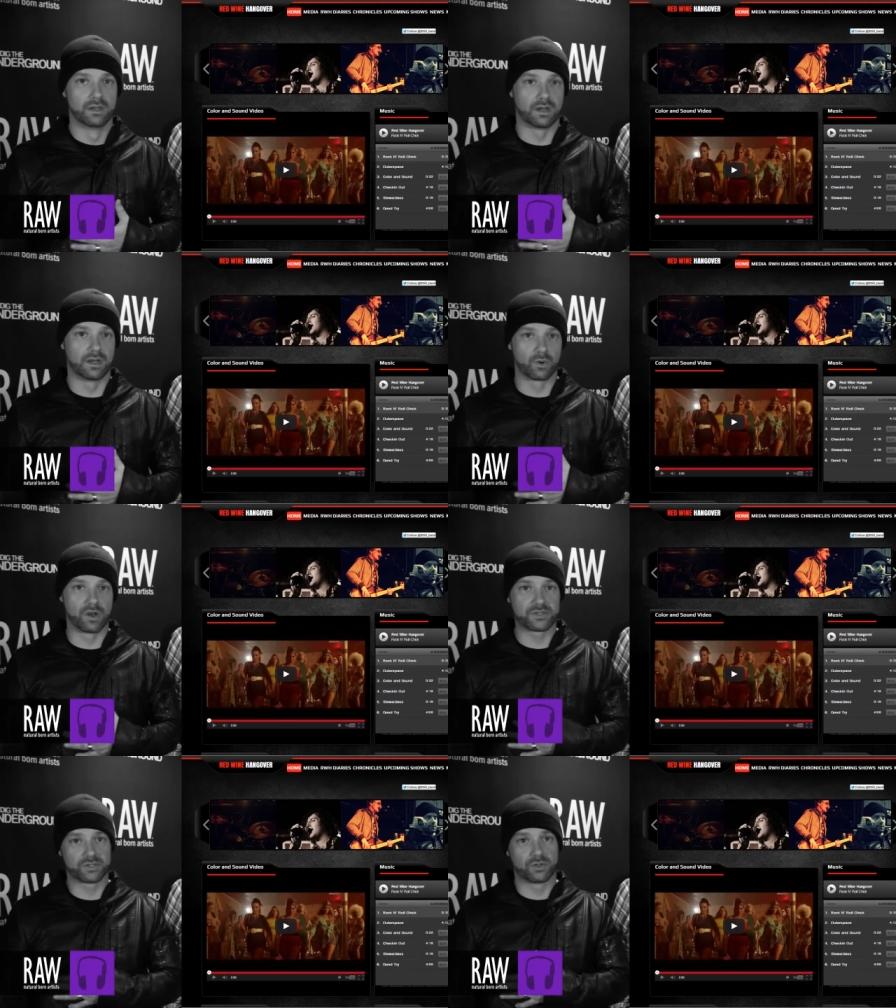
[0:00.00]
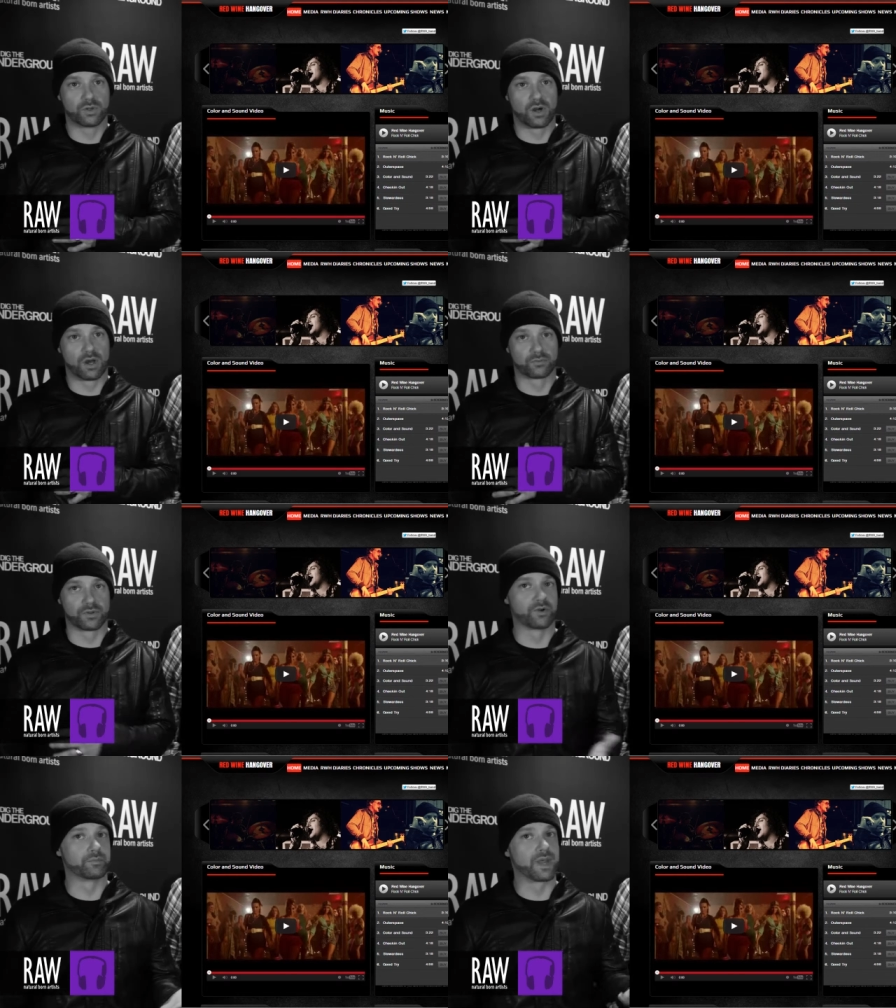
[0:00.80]
Uh, we're also on
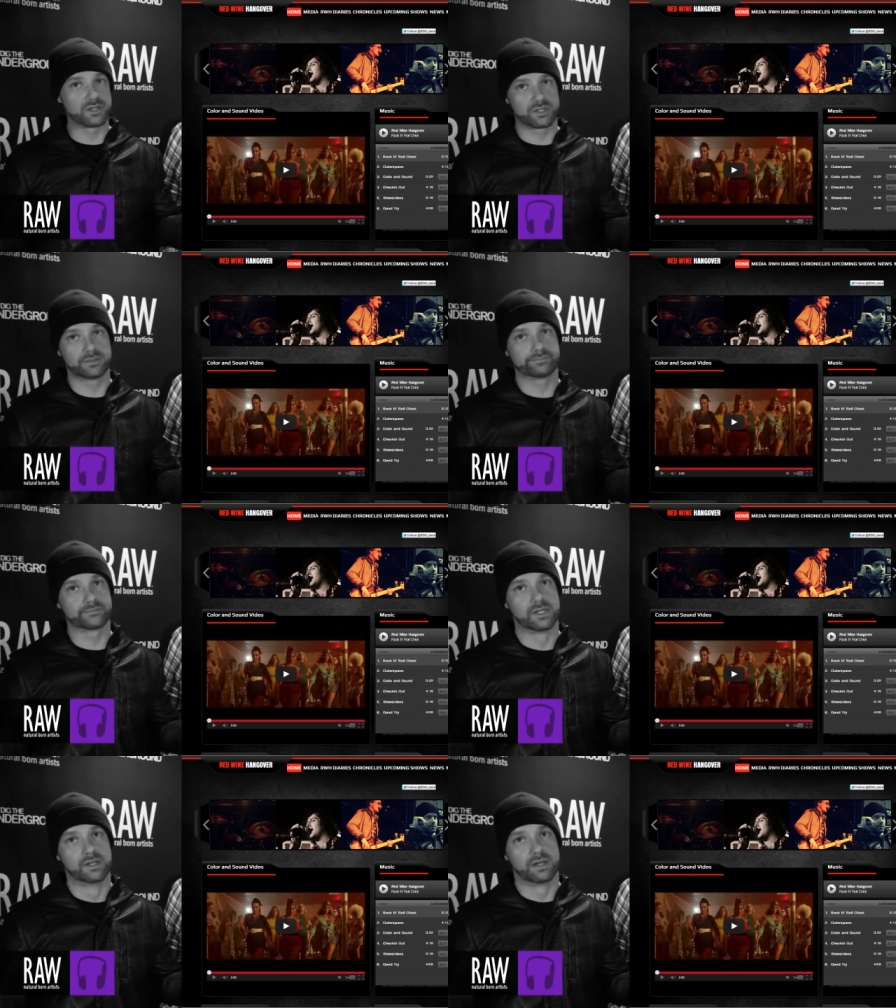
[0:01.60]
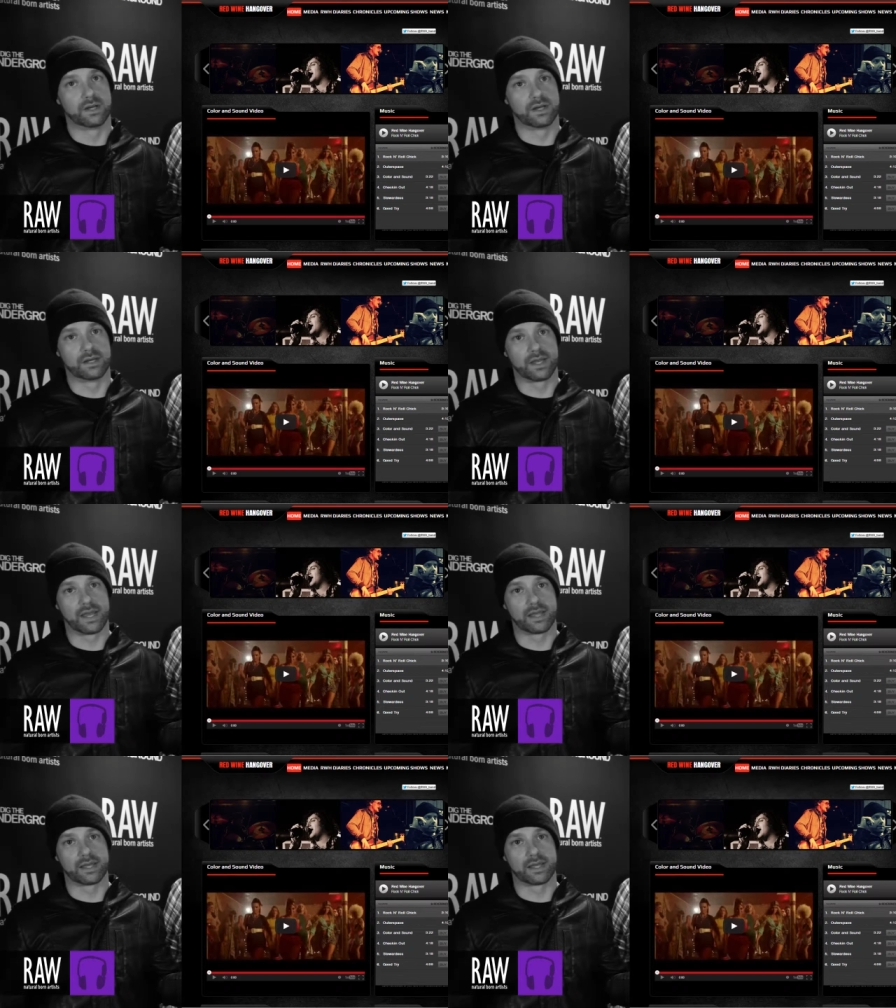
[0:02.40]
Reverb Nation at